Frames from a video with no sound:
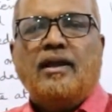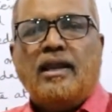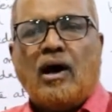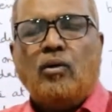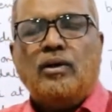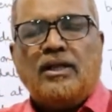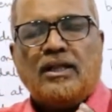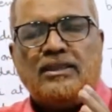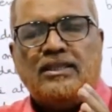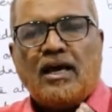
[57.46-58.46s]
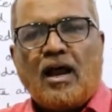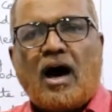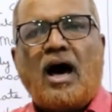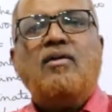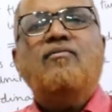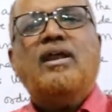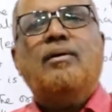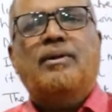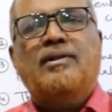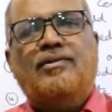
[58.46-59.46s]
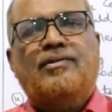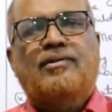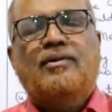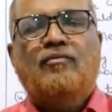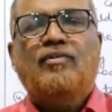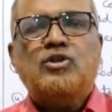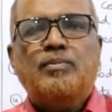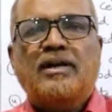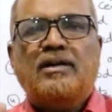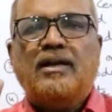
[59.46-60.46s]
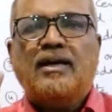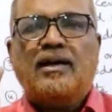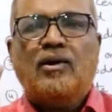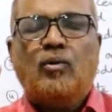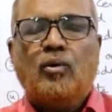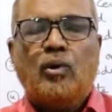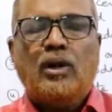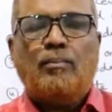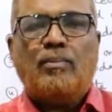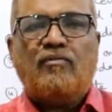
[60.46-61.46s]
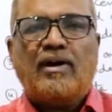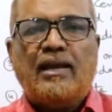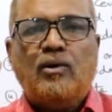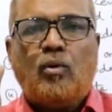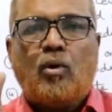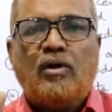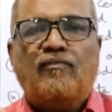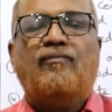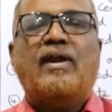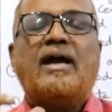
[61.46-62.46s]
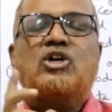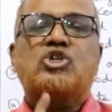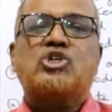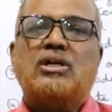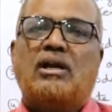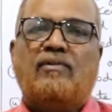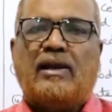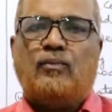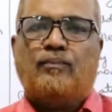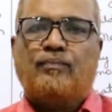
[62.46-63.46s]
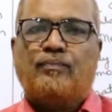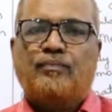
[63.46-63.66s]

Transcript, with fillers: Now, there are variables which may take a whole number value or a fractional value.